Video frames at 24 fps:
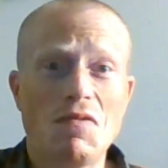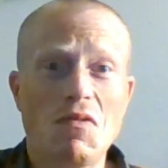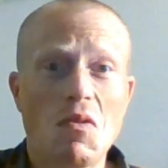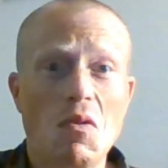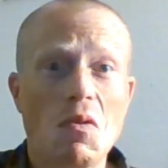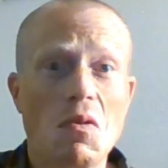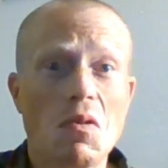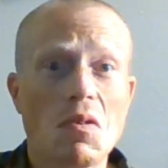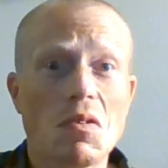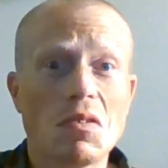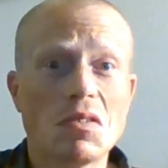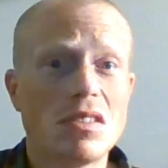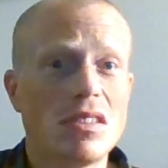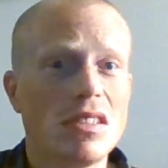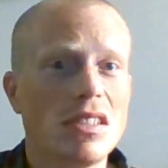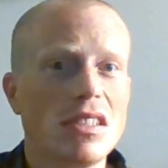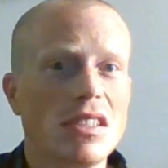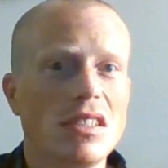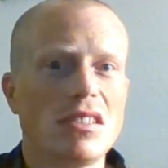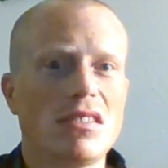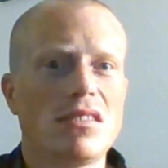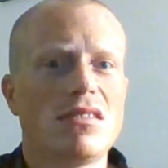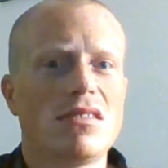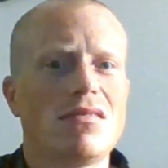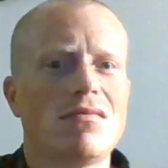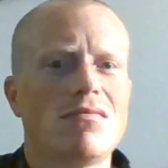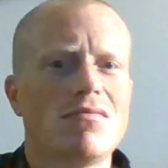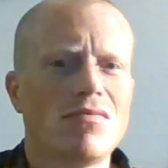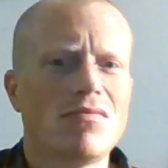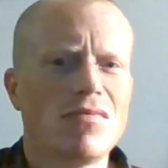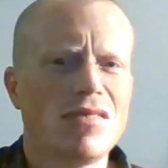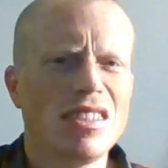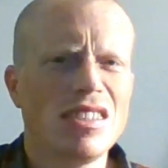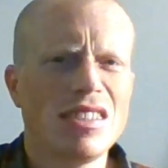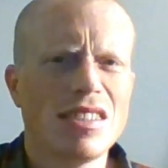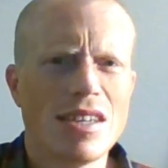
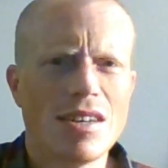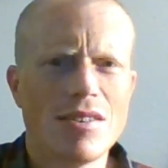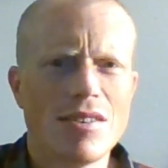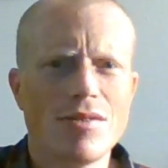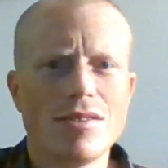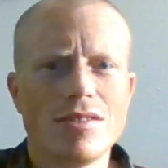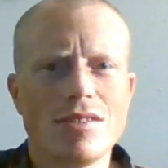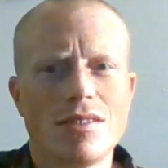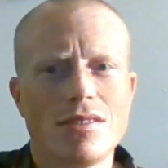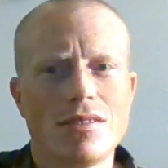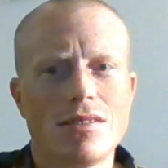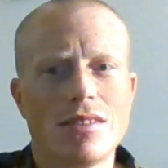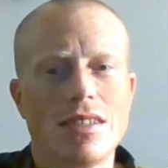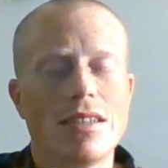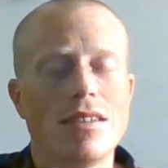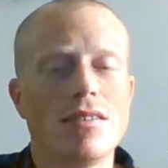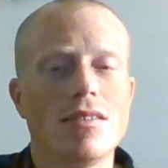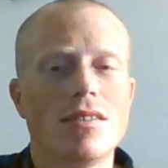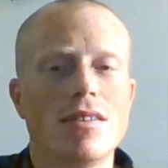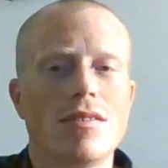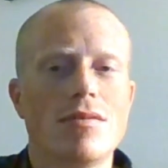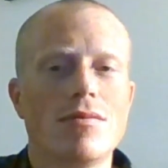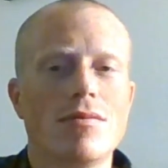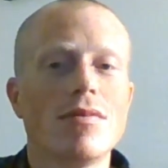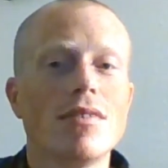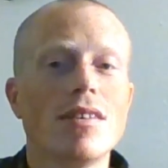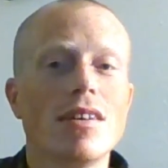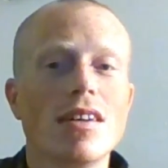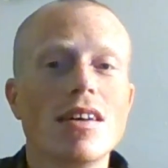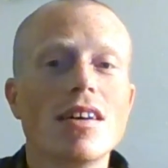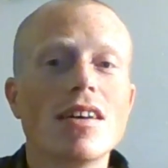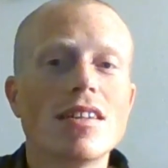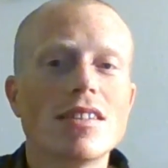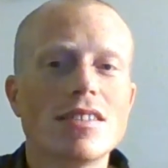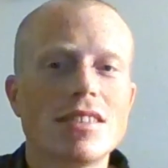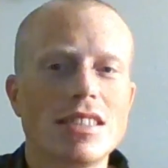6 hours. I don't know.
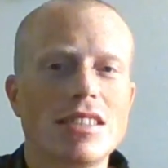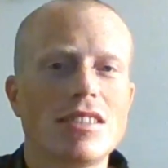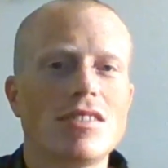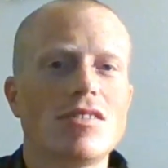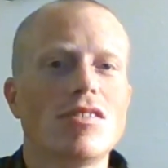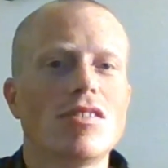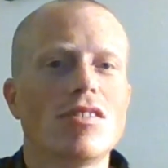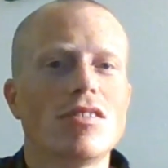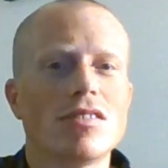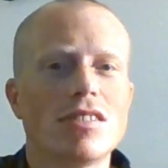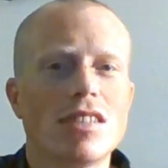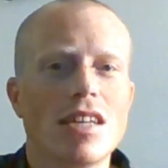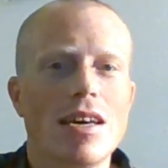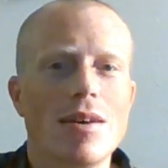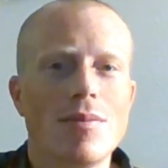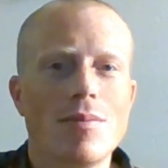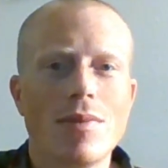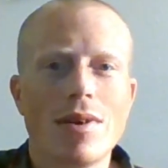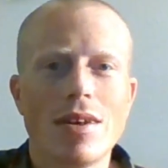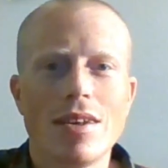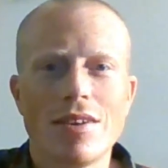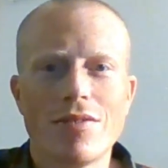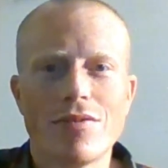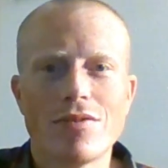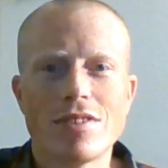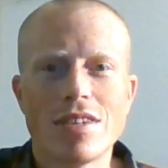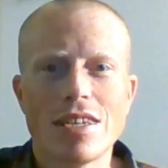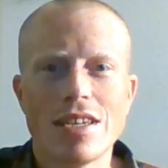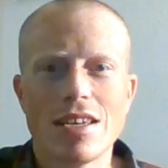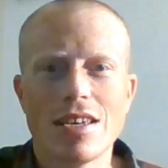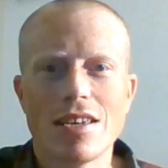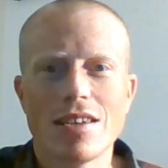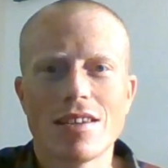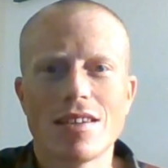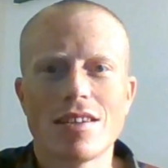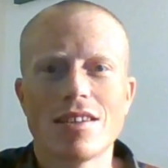It takes a long time. I never
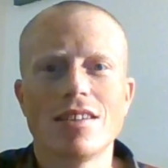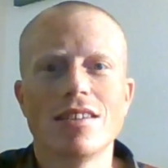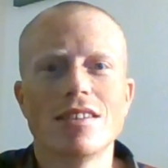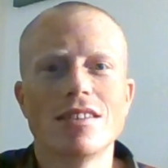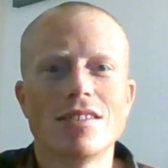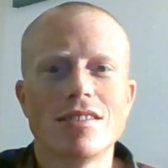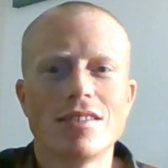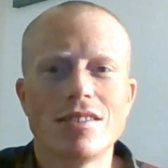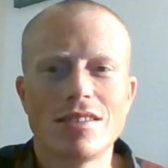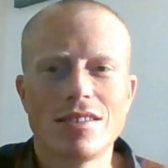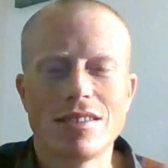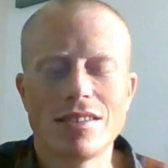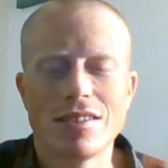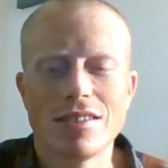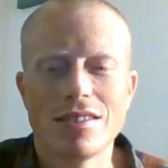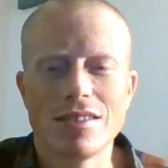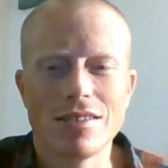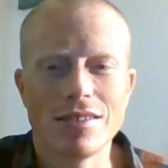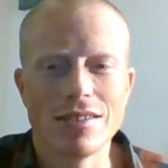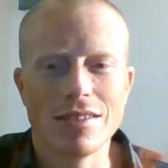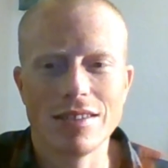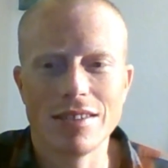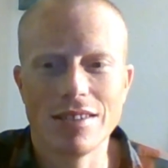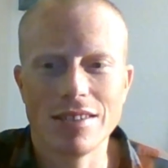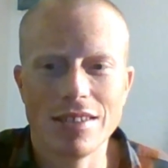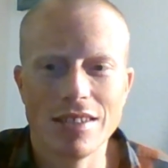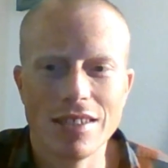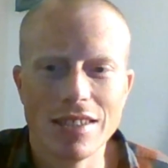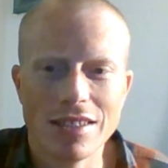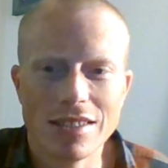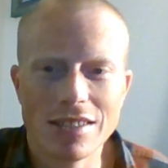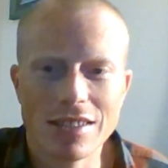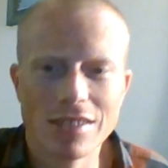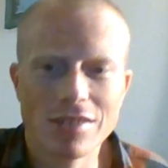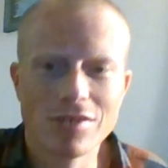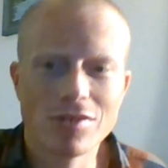take it because it
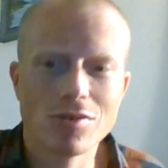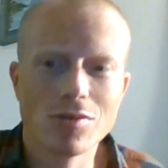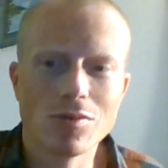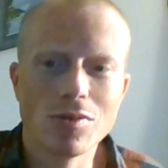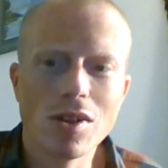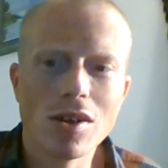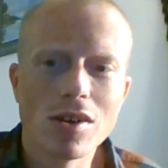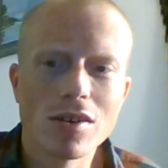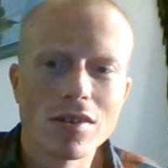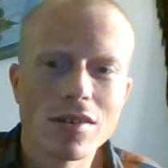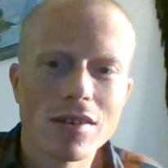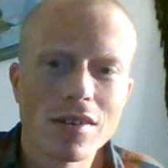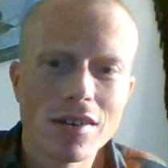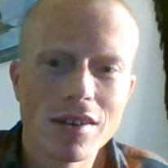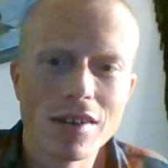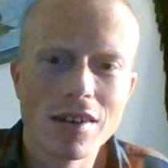takes so long.